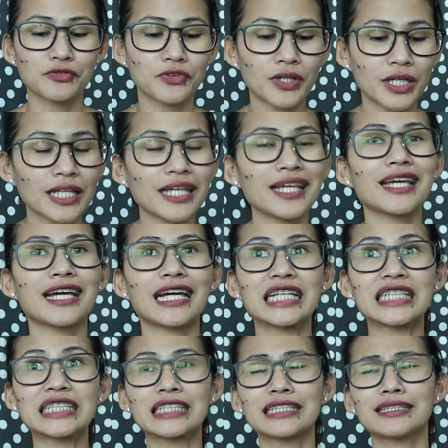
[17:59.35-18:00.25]
Funny,
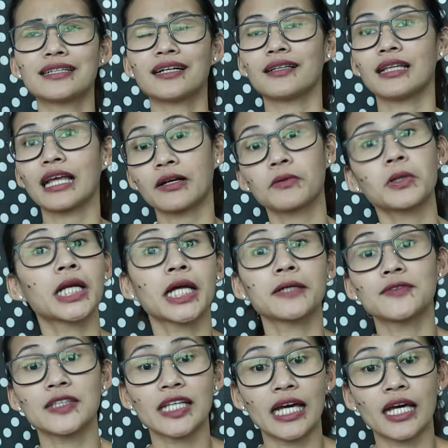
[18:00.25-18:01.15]
yes, like what
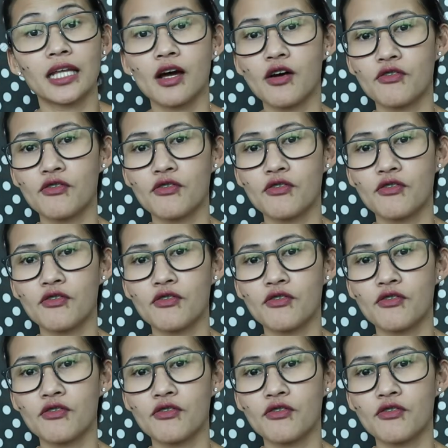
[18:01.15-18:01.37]
I've said,